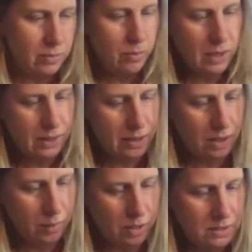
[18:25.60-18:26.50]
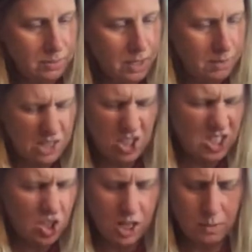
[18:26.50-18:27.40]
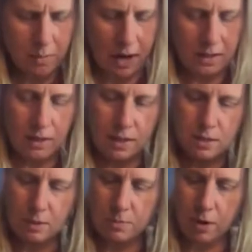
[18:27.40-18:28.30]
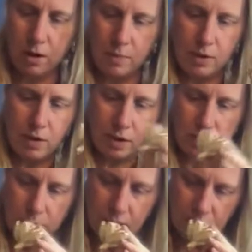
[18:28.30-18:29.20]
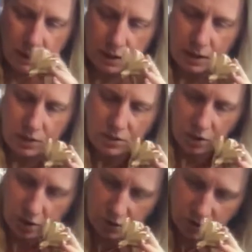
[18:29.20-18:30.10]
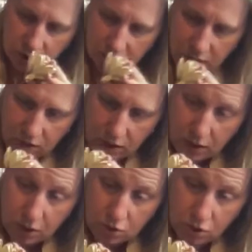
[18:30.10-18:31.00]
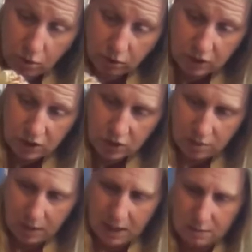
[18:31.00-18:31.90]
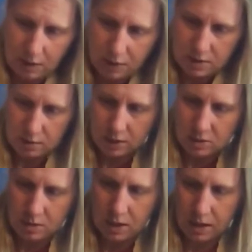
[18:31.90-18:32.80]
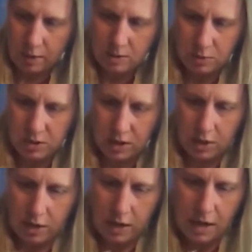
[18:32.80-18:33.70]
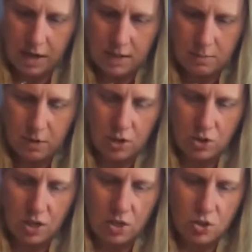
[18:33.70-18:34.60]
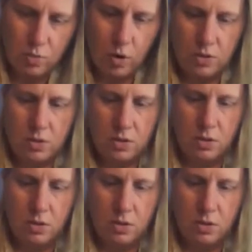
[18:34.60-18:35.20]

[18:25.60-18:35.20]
What I think I want. Sometimes I just change my mind, and that's the best part about not gluing anything in to start, is you can totally change your mind about this arrangement and how it's put together as much as you want.